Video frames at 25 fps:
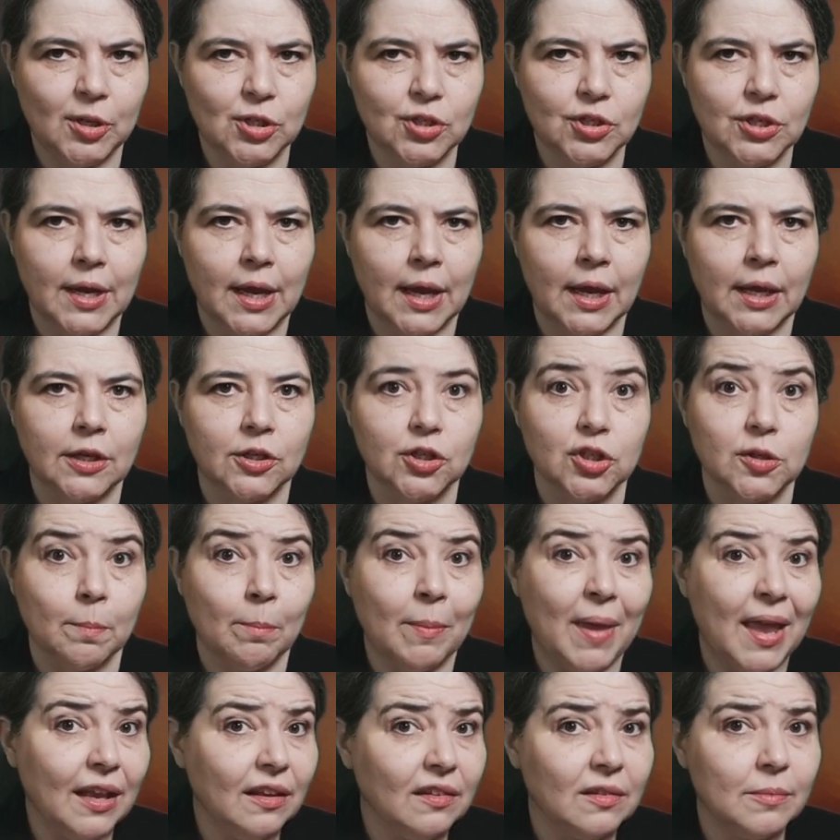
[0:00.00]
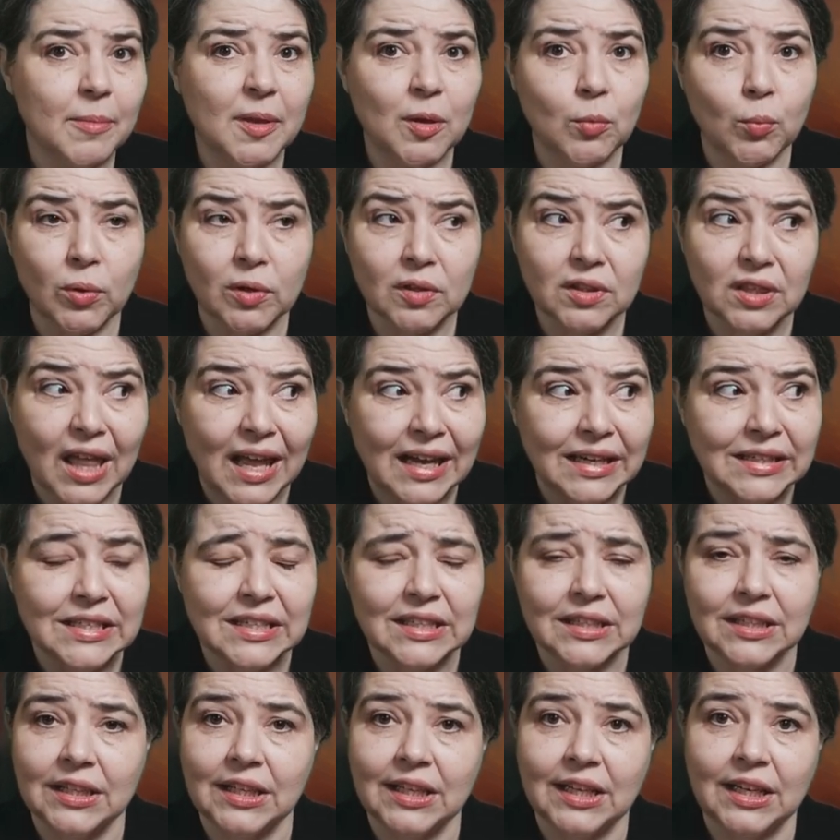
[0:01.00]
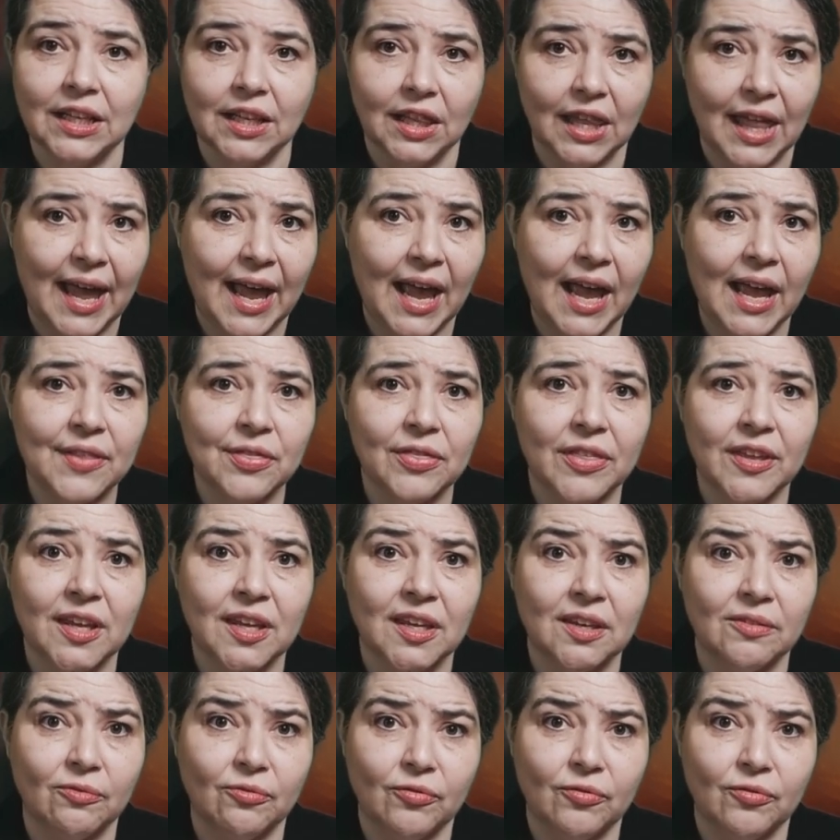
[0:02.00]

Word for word: change makes me reluctantly glad that